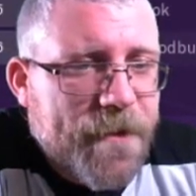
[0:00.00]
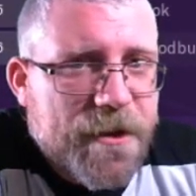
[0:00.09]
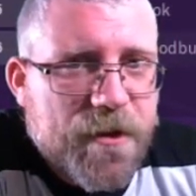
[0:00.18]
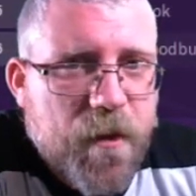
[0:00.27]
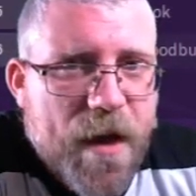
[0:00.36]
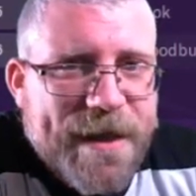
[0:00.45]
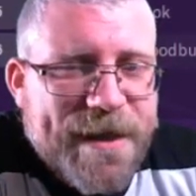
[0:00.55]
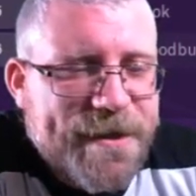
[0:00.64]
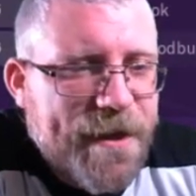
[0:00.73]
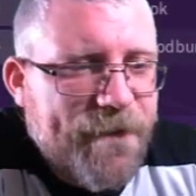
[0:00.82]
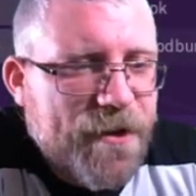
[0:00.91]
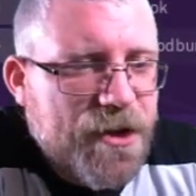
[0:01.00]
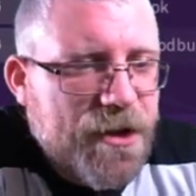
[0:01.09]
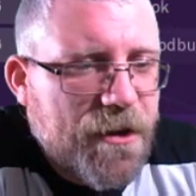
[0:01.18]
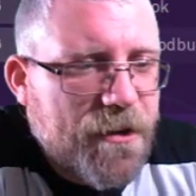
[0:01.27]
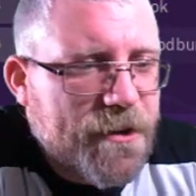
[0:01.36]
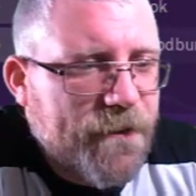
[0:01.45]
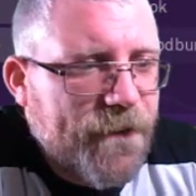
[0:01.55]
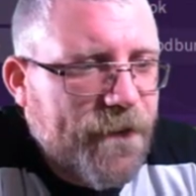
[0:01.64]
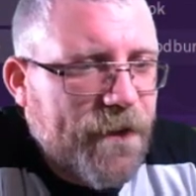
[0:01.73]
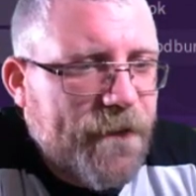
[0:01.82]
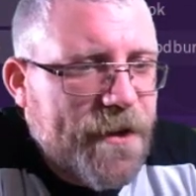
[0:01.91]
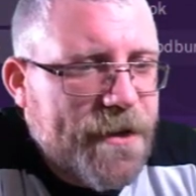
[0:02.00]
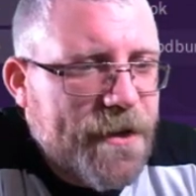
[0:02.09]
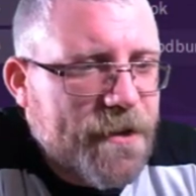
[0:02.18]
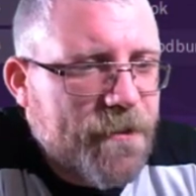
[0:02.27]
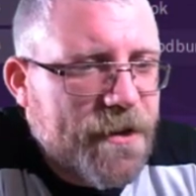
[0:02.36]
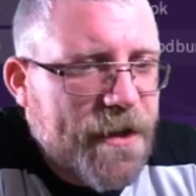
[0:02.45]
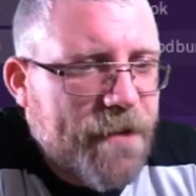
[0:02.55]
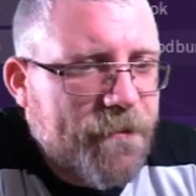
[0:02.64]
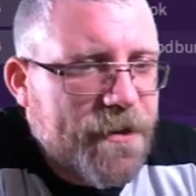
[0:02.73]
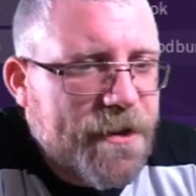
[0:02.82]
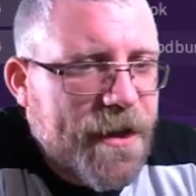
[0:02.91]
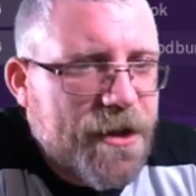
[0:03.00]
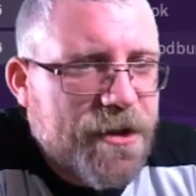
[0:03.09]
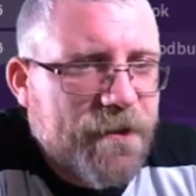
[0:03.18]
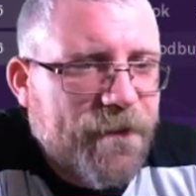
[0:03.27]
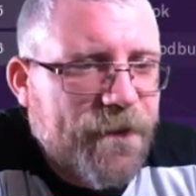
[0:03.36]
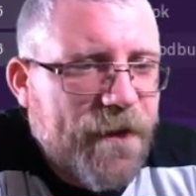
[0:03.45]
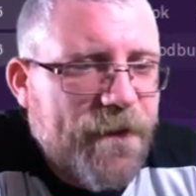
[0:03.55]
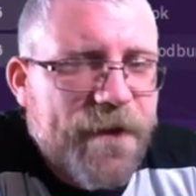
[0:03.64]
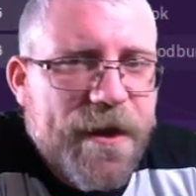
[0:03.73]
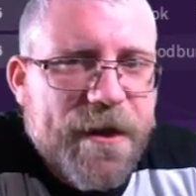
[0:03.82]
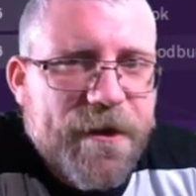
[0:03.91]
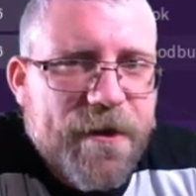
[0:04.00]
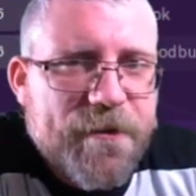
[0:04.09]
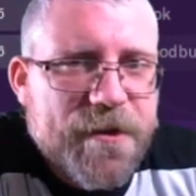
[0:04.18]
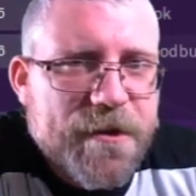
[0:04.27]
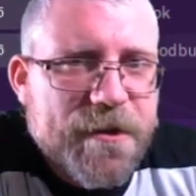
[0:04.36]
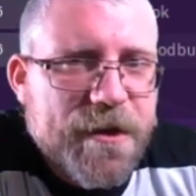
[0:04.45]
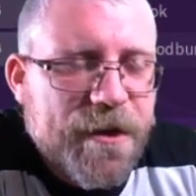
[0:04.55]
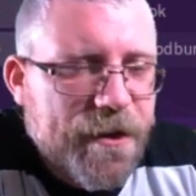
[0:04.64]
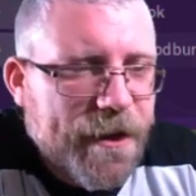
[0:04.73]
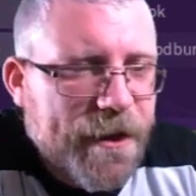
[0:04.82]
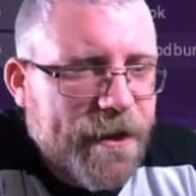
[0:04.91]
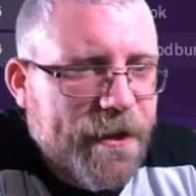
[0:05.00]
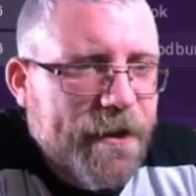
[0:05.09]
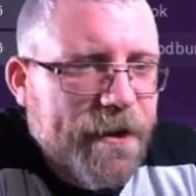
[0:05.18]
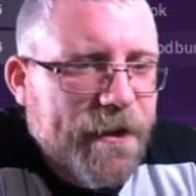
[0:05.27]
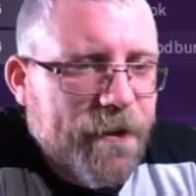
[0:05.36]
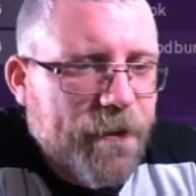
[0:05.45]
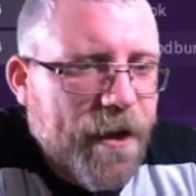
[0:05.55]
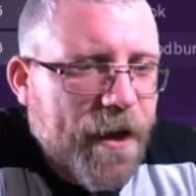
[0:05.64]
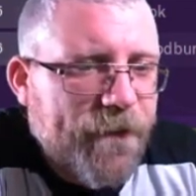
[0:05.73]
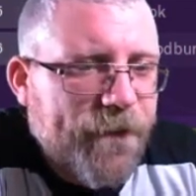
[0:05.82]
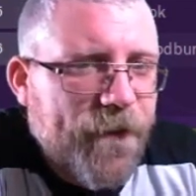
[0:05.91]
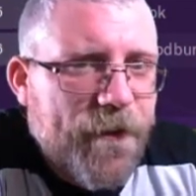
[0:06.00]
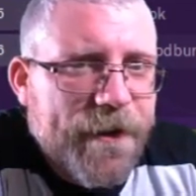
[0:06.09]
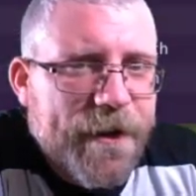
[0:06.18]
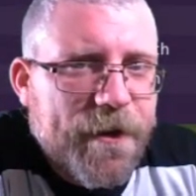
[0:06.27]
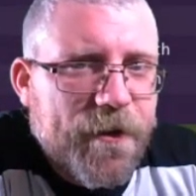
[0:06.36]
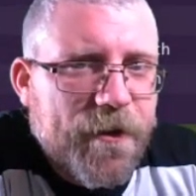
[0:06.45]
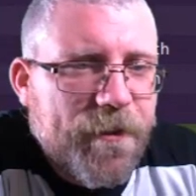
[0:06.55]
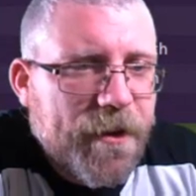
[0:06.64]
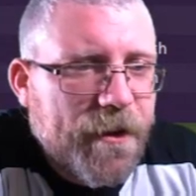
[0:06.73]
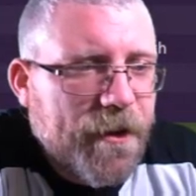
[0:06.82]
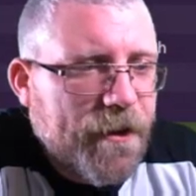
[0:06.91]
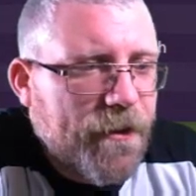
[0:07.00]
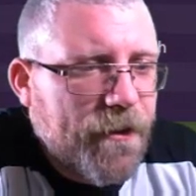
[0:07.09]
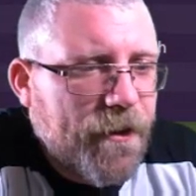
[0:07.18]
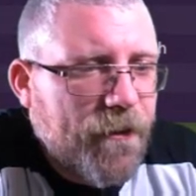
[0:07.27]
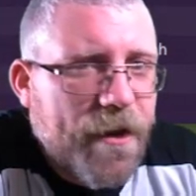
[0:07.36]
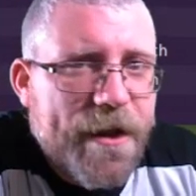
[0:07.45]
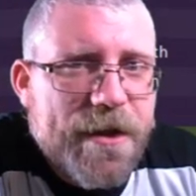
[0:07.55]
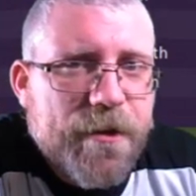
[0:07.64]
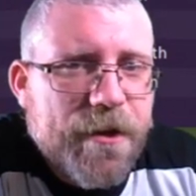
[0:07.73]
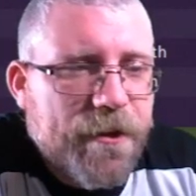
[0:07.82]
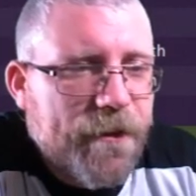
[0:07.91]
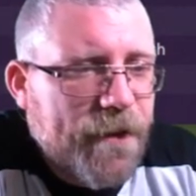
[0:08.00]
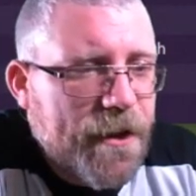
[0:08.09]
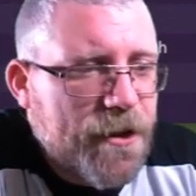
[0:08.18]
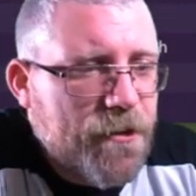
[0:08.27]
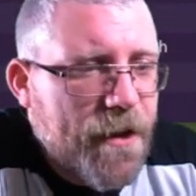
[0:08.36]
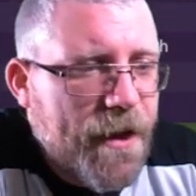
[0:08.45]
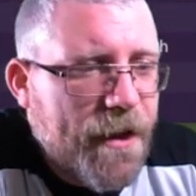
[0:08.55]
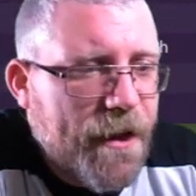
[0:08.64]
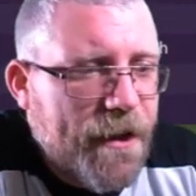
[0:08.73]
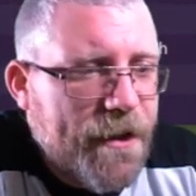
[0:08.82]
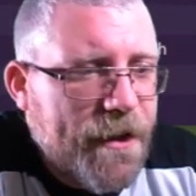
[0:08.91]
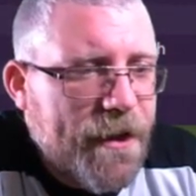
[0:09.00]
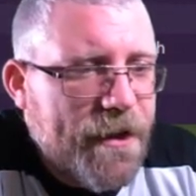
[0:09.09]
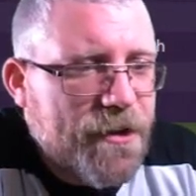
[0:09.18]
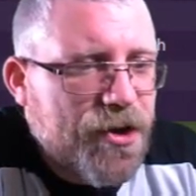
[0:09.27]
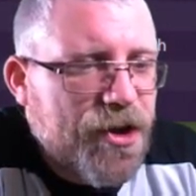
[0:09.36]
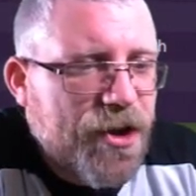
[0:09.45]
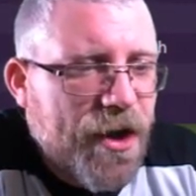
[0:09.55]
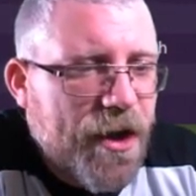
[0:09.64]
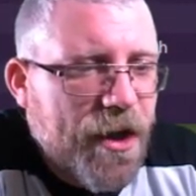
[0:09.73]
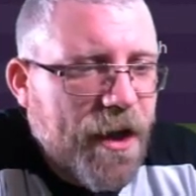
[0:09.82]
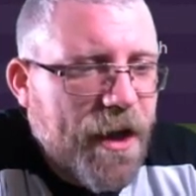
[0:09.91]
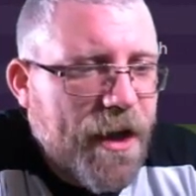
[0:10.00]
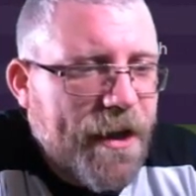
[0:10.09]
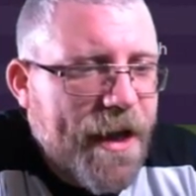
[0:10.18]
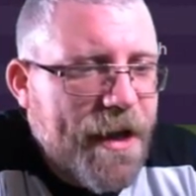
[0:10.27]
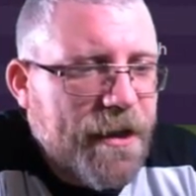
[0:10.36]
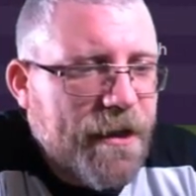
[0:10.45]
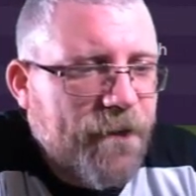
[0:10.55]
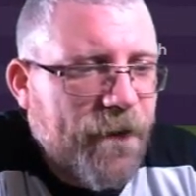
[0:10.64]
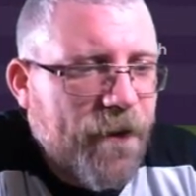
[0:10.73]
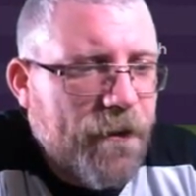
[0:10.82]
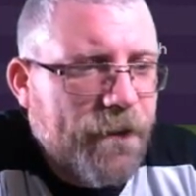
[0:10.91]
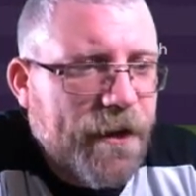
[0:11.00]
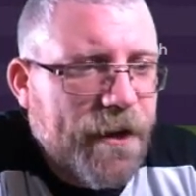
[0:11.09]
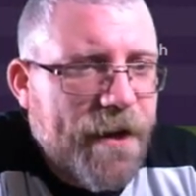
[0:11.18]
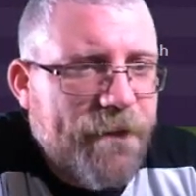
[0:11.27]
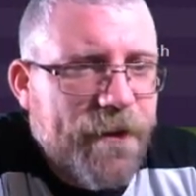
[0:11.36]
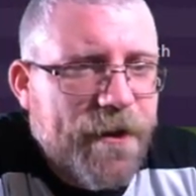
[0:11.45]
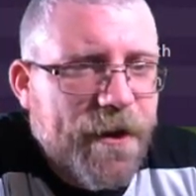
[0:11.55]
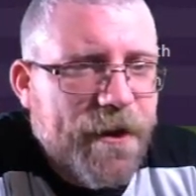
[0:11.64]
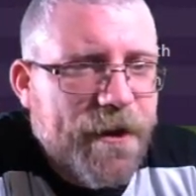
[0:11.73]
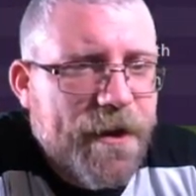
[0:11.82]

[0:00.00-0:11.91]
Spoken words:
27 shots and 56% possession, 15 of those on target. We are 4-0 up and on our way to another victory, and it's Cherky again, involved in everything,